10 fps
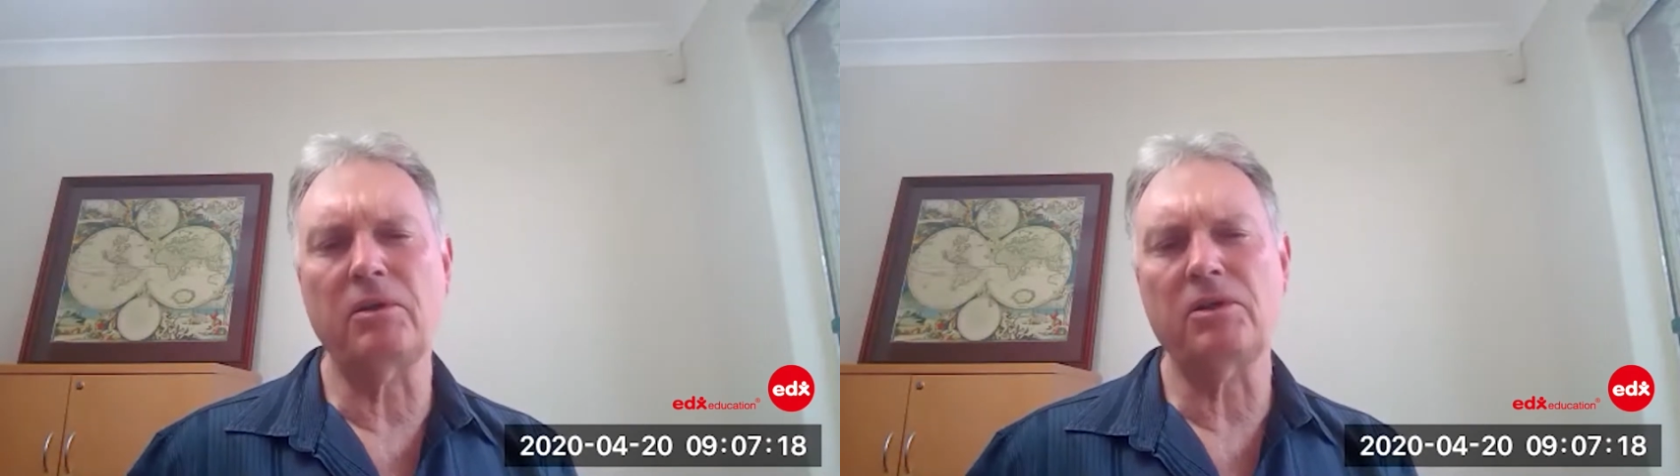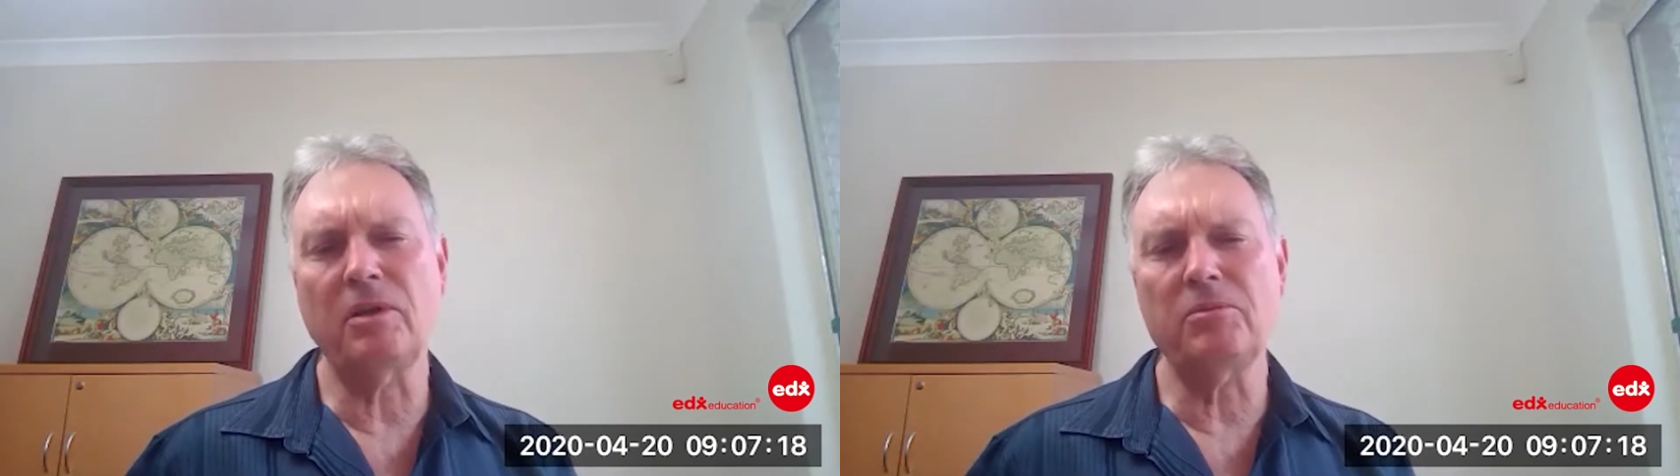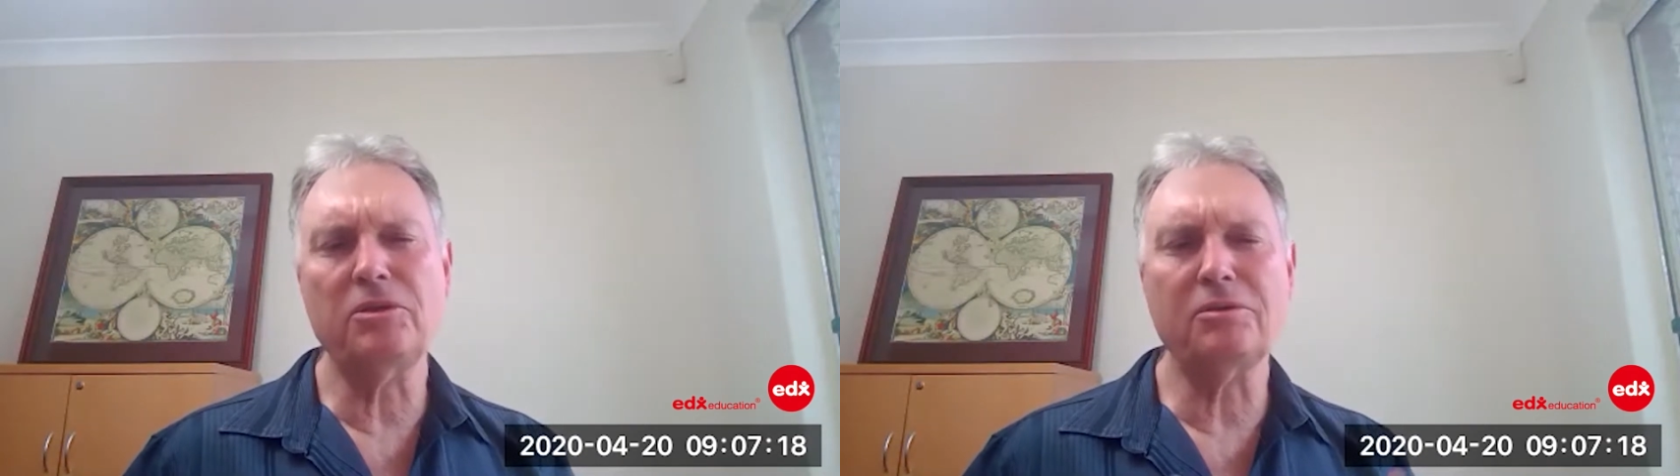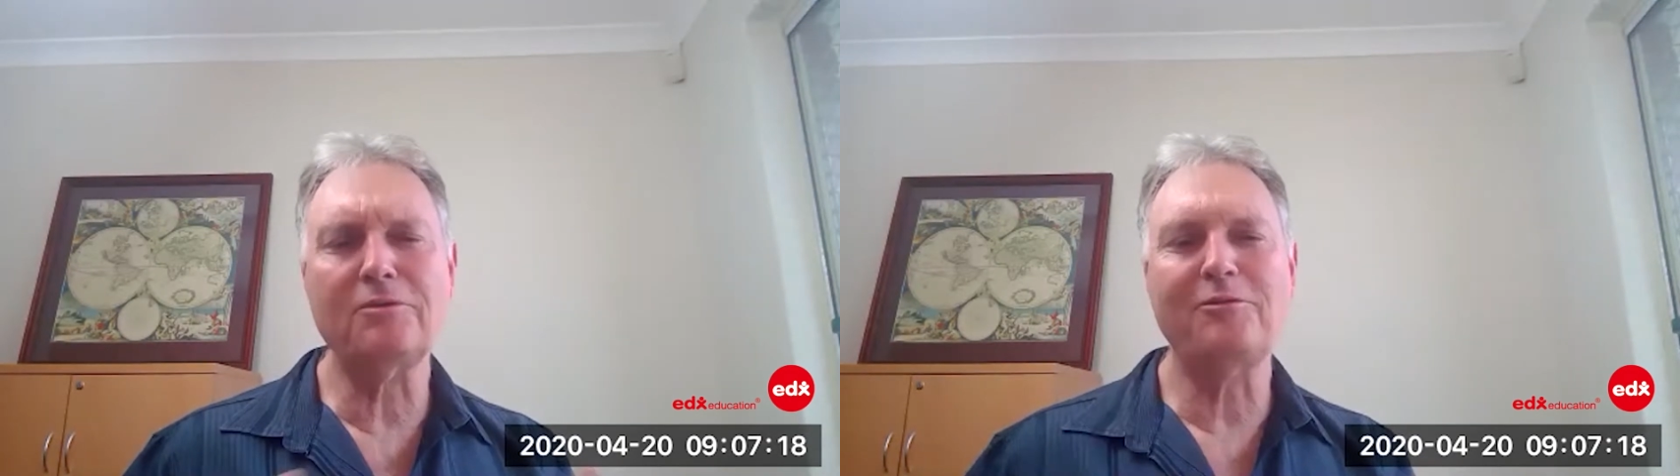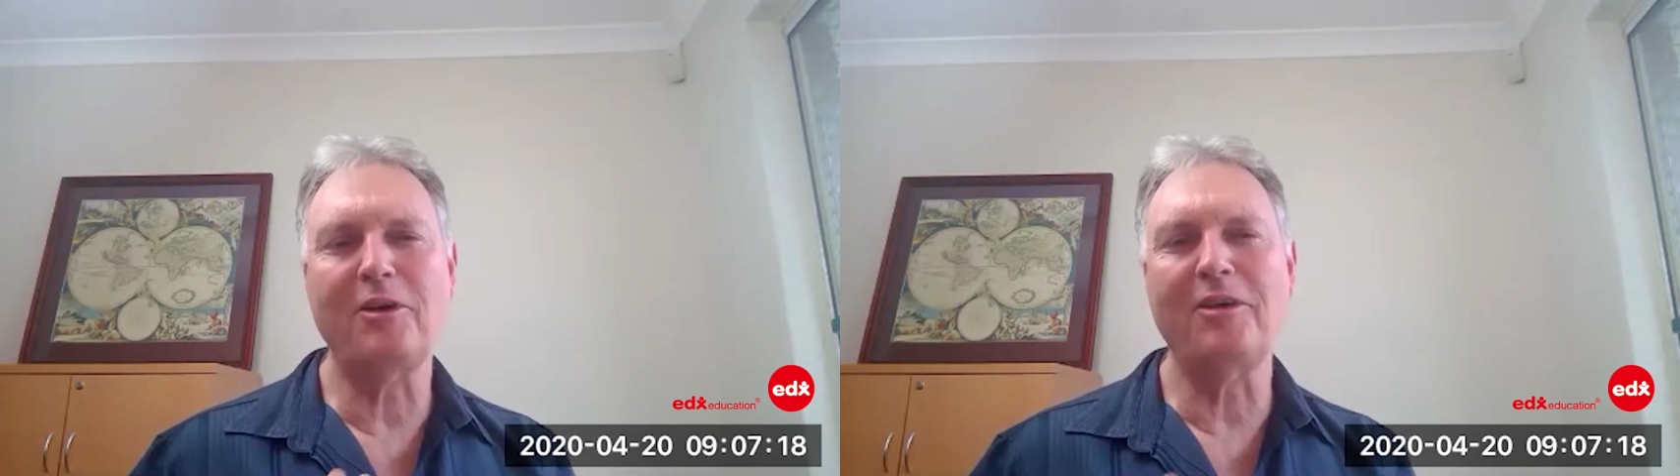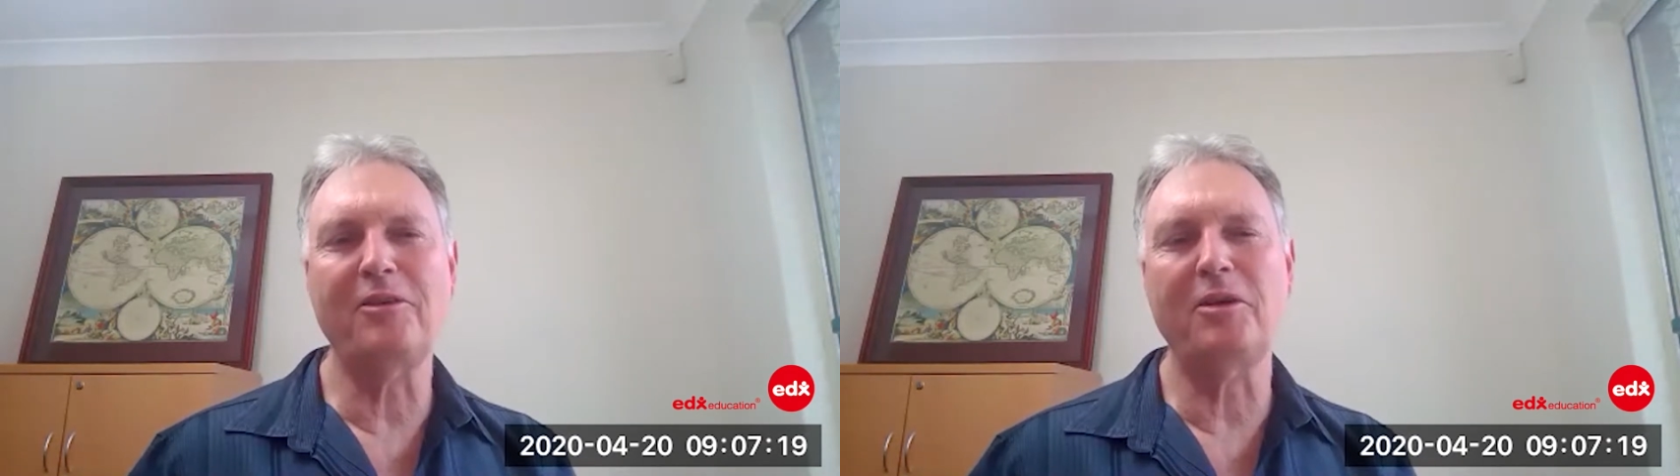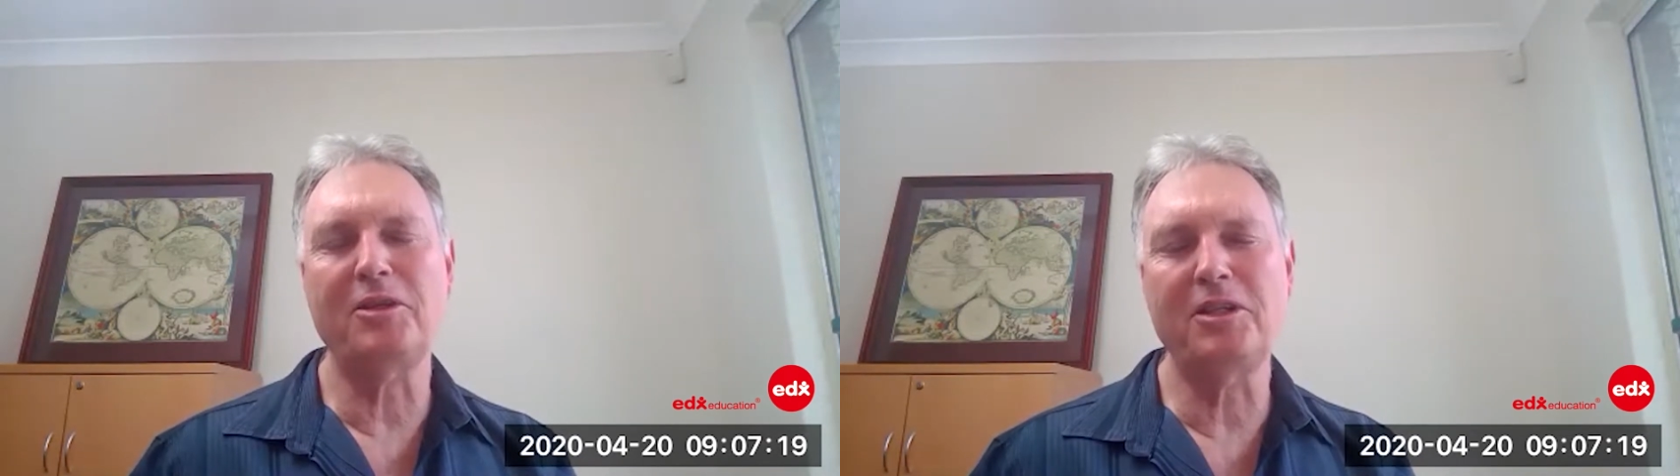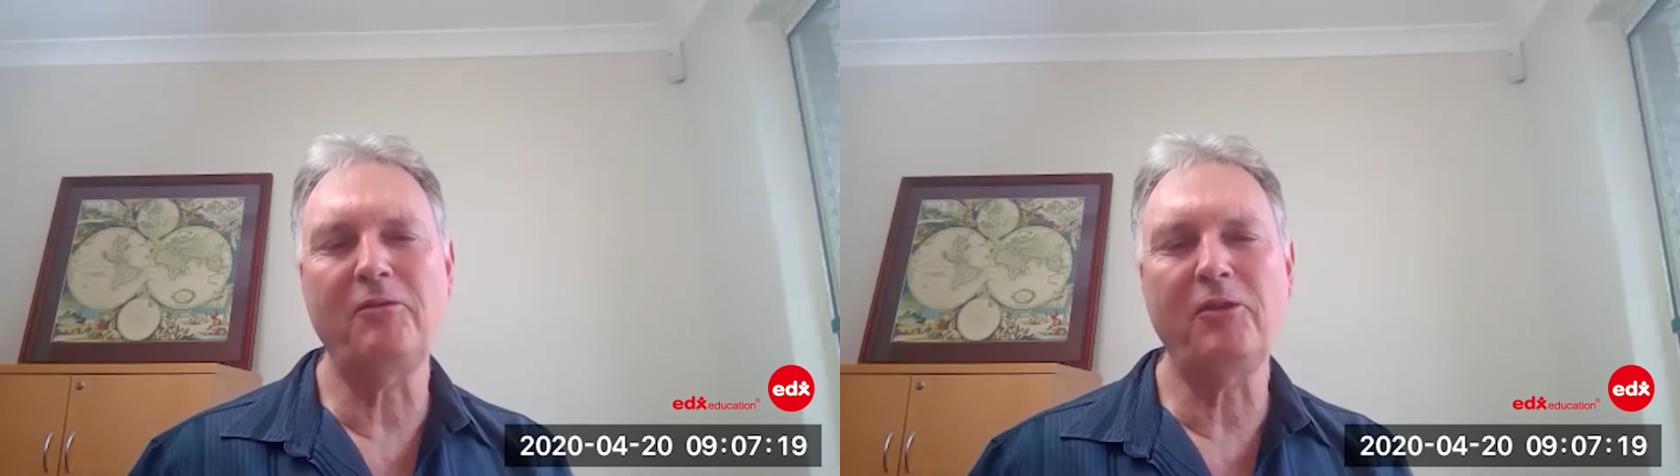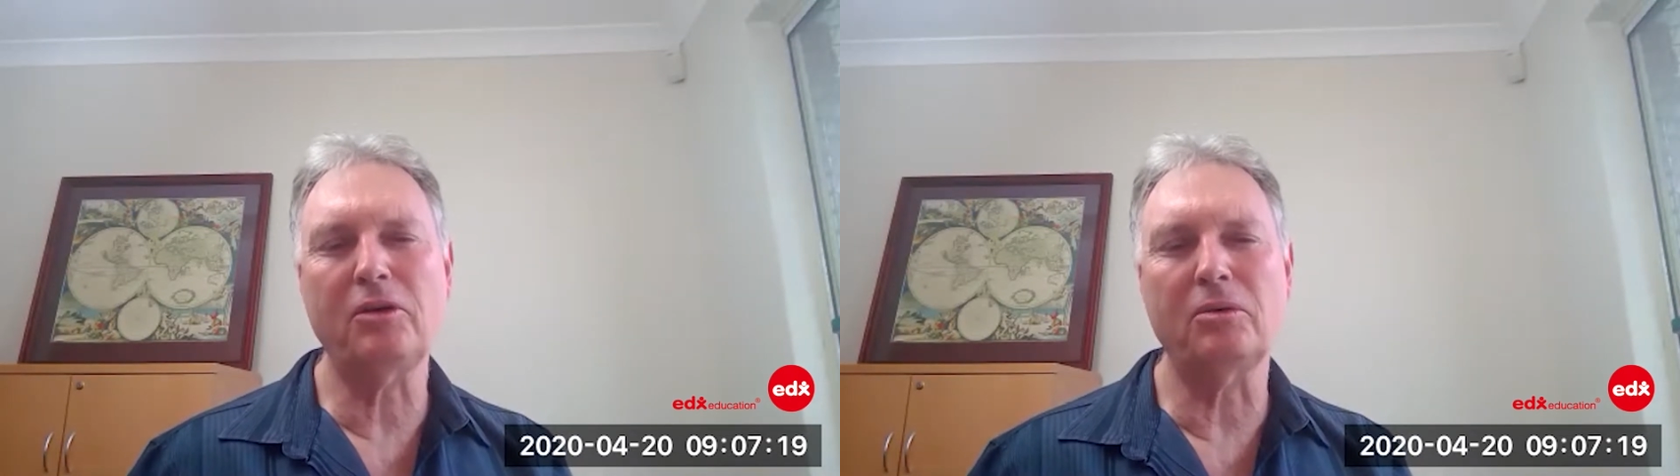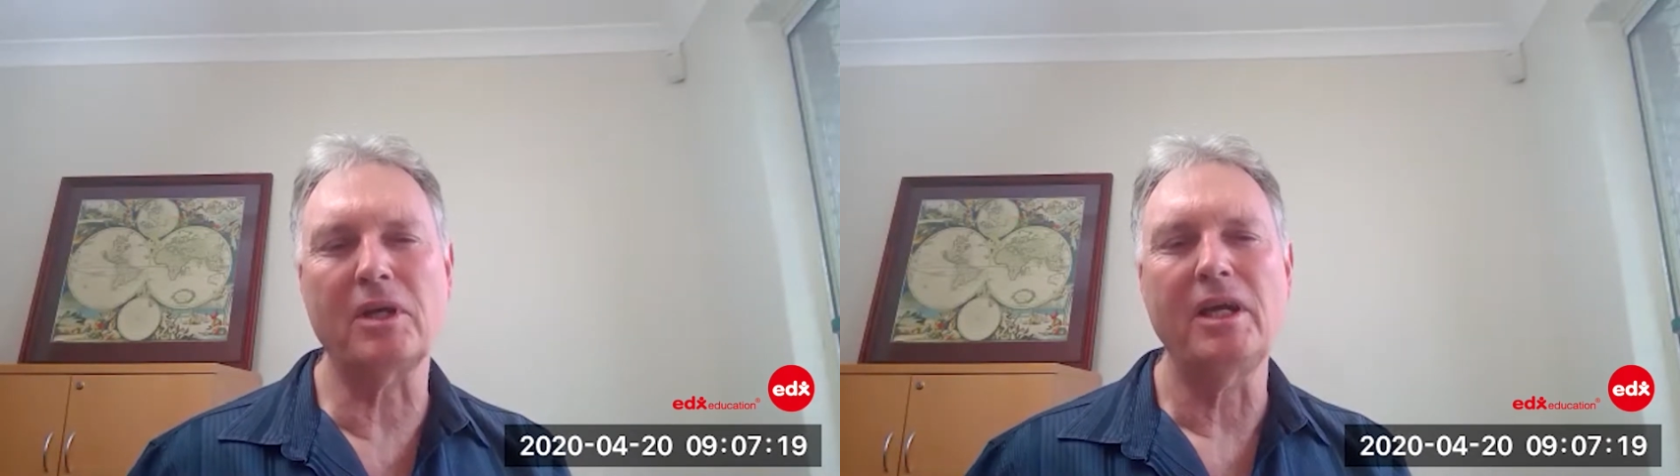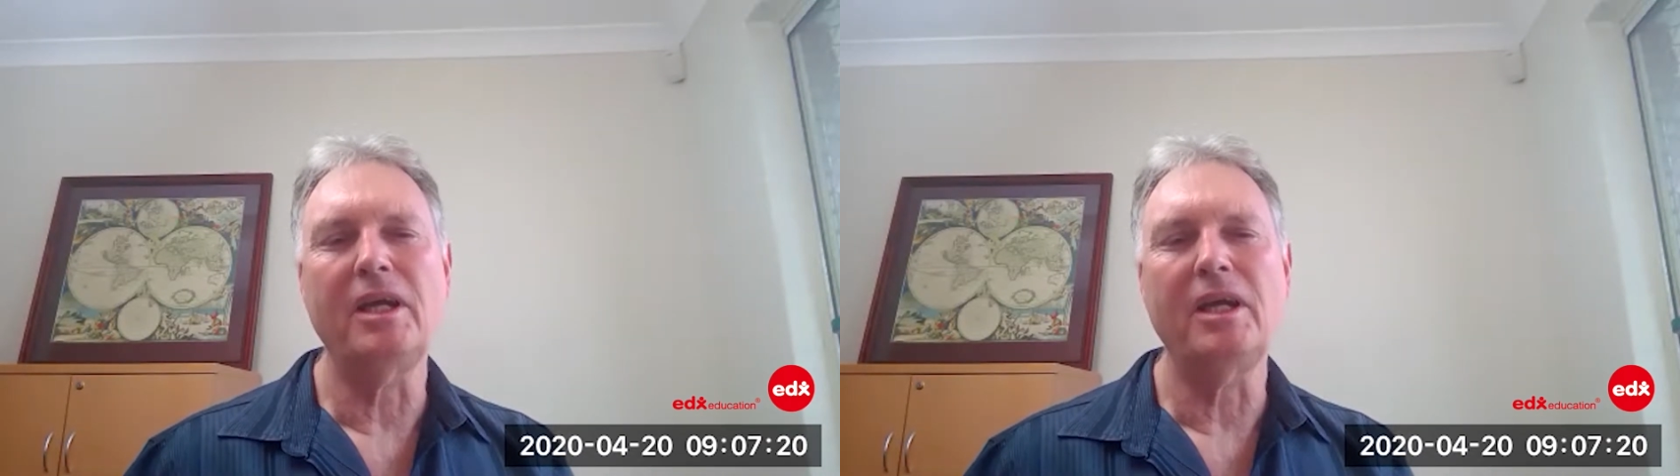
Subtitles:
which some children find very difficult,